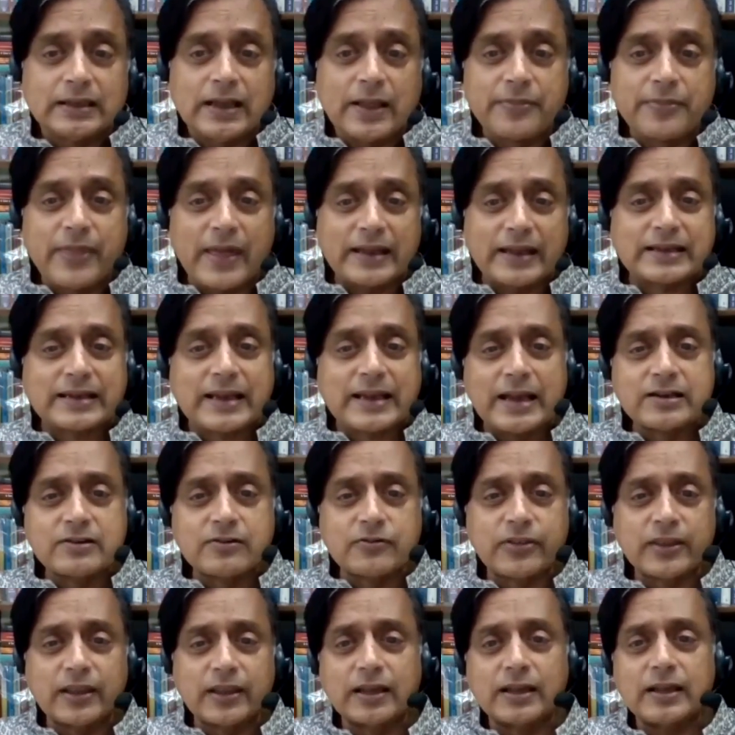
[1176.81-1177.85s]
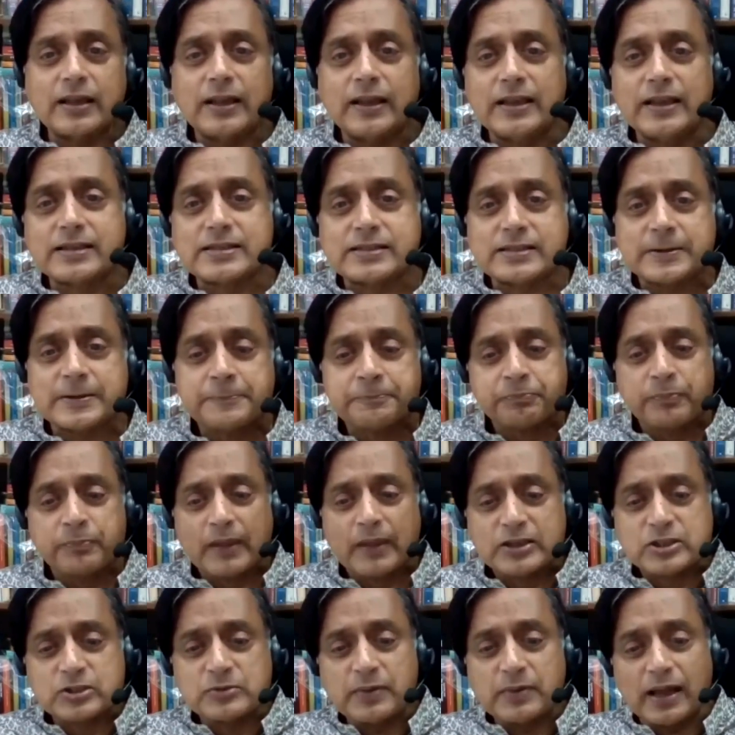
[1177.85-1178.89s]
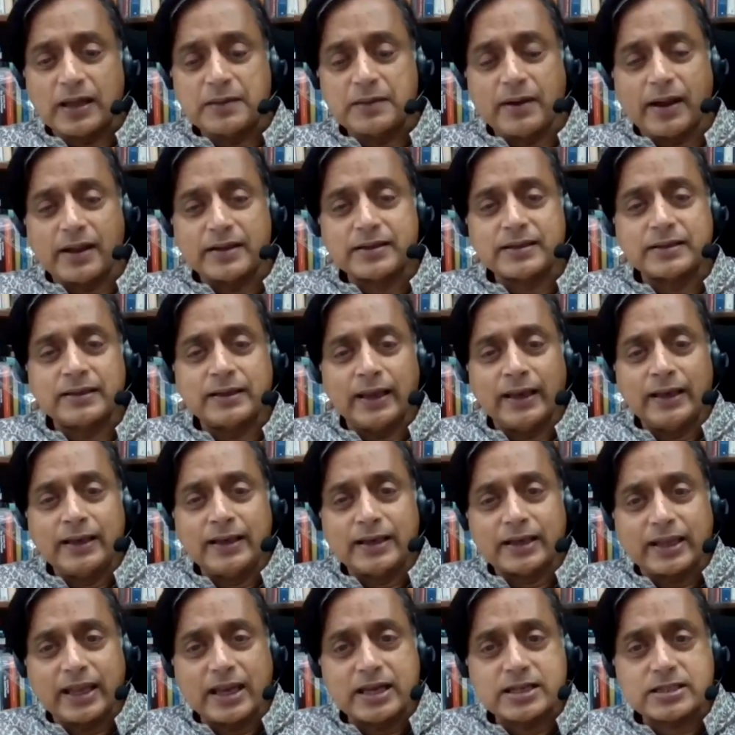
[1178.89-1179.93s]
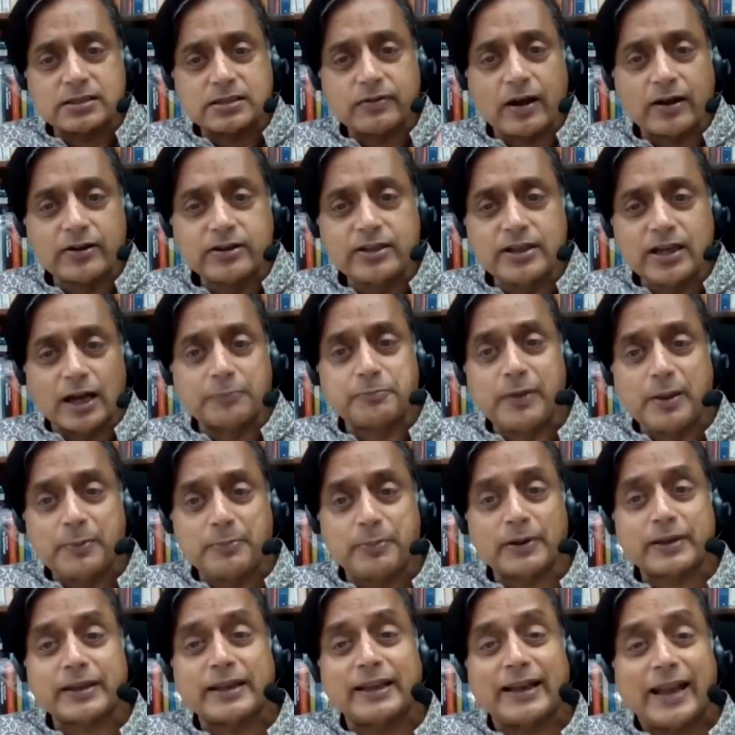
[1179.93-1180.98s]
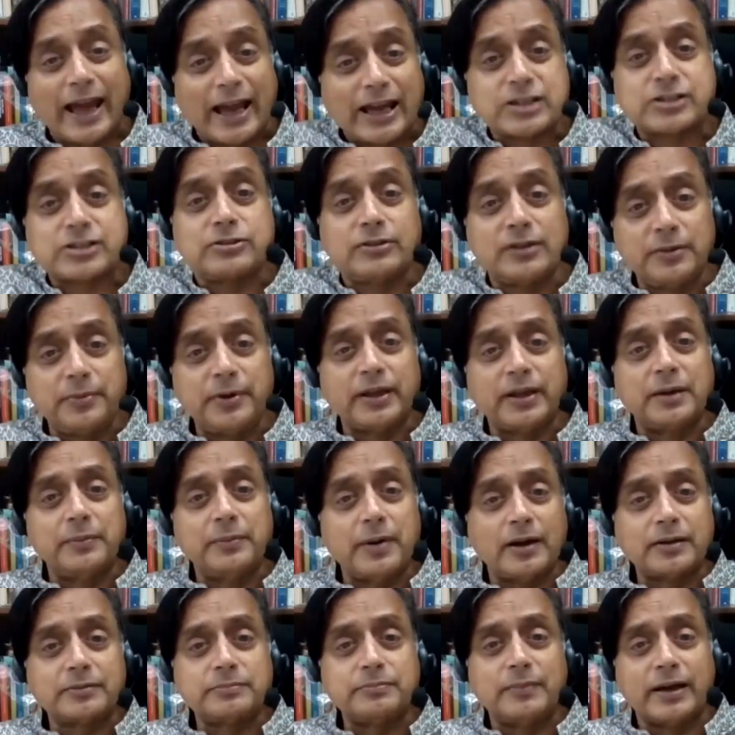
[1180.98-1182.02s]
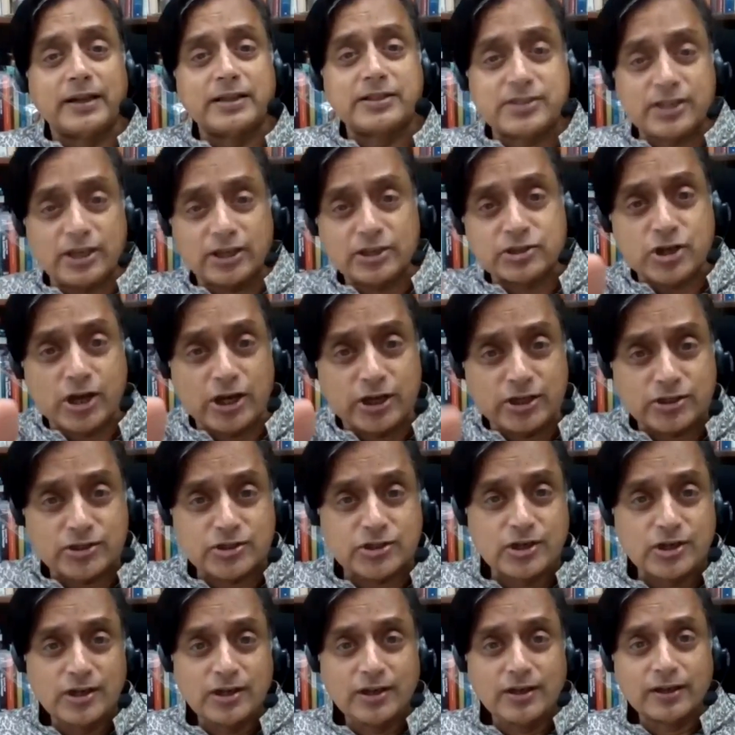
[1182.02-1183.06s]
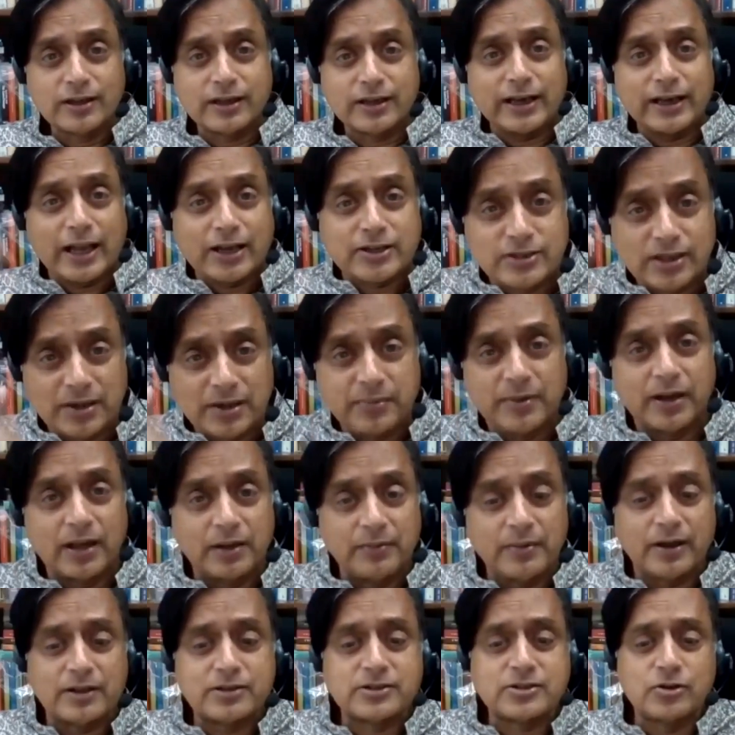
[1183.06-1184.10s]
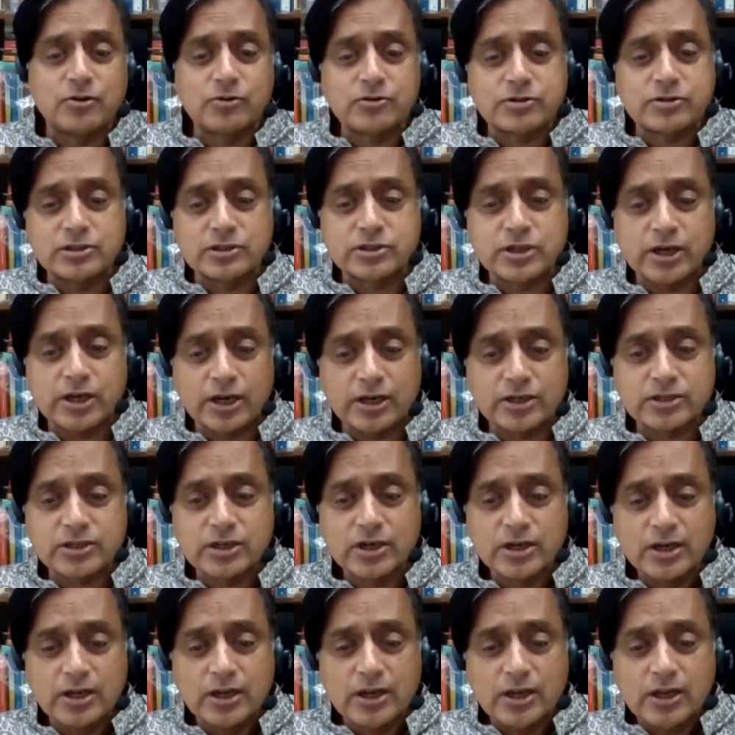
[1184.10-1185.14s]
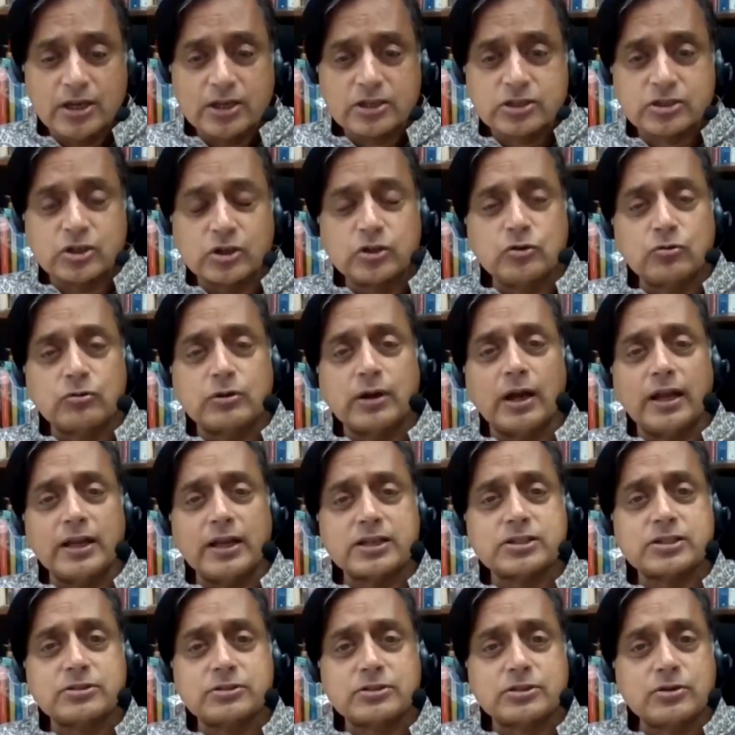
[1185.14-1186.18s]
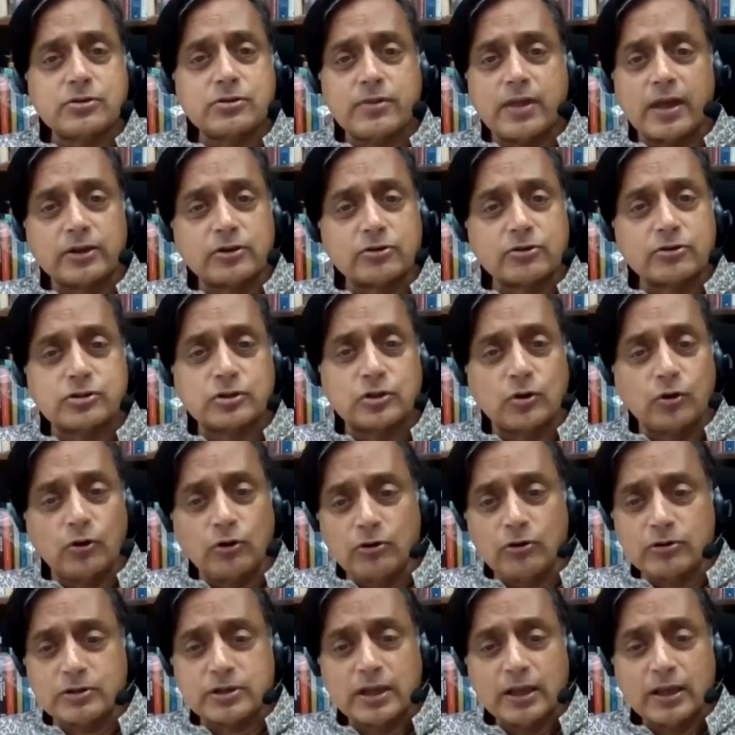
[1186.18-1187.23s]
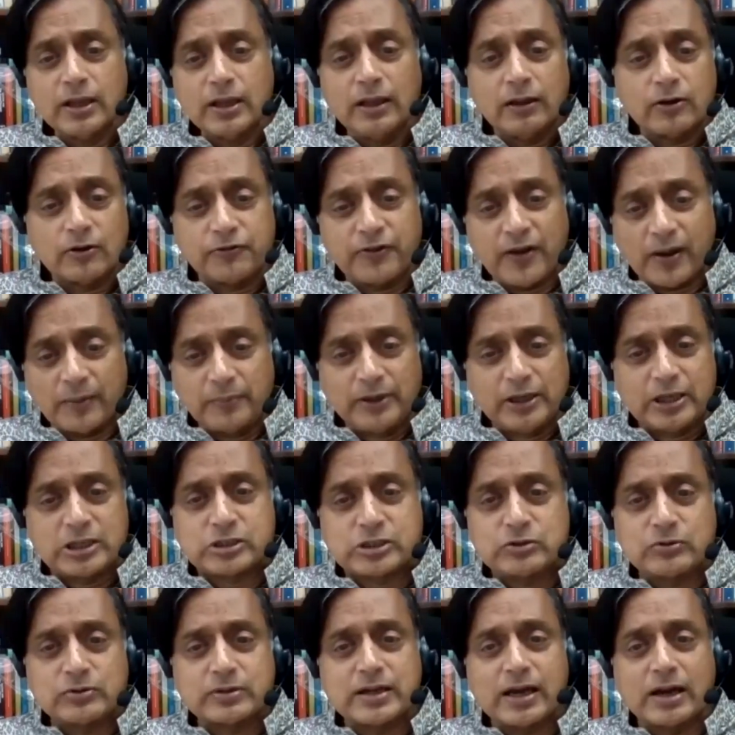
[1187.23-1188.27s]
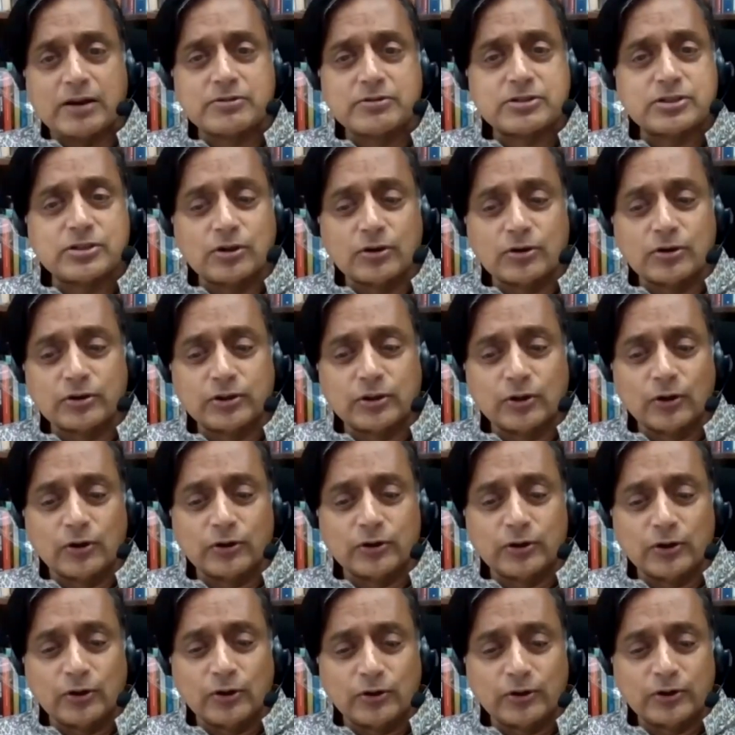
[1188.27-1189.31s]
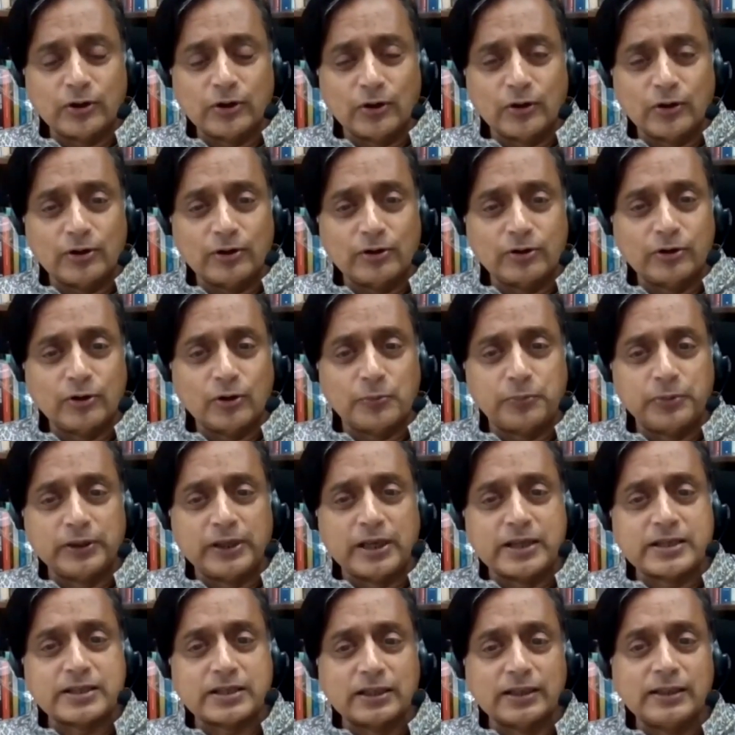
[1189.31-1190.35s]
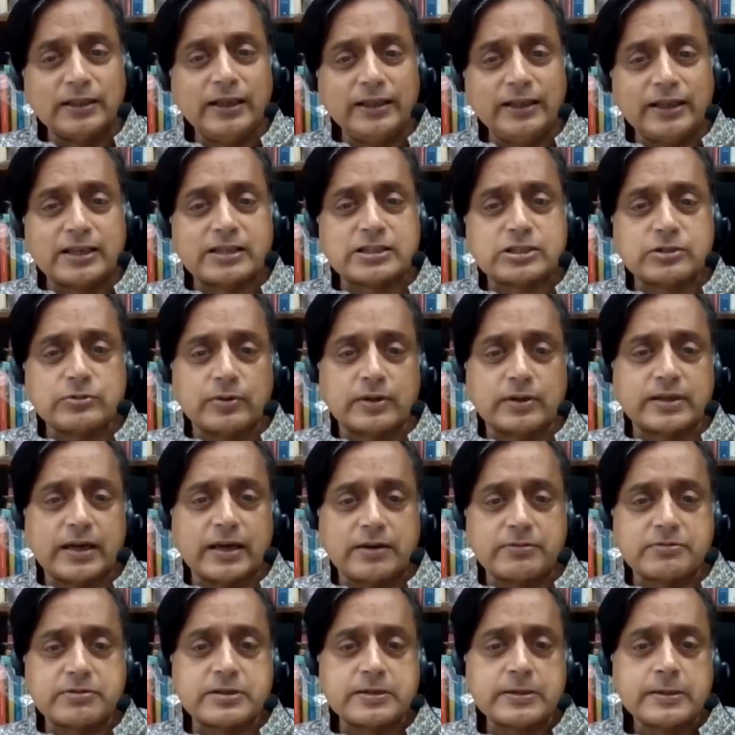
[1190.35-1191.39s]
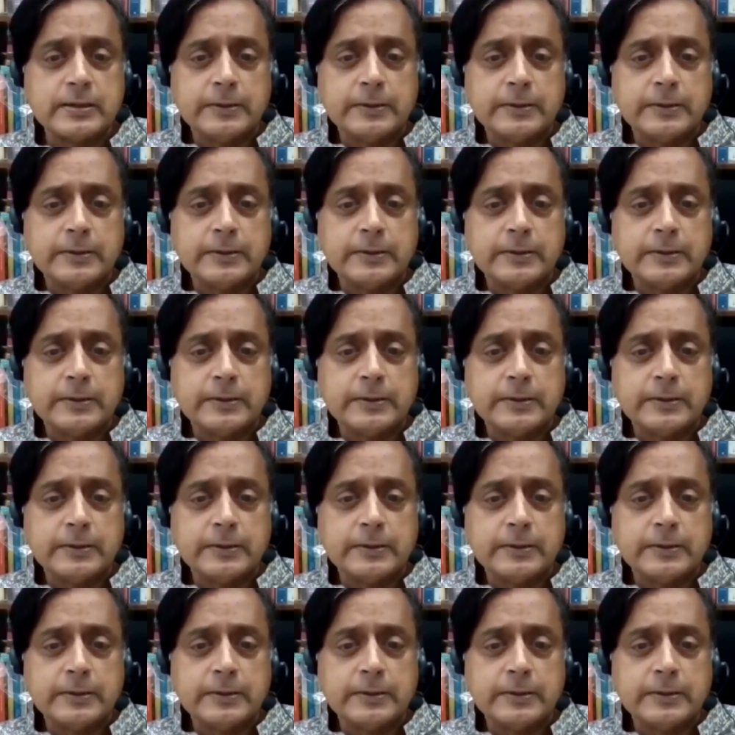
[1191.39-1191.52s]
Now that kind of thing is, to my mind, an indication of how young people can actually bring about mindset change, can actually bring about social change. So you guys should do that. You should hold your families to account, your political leaders to account.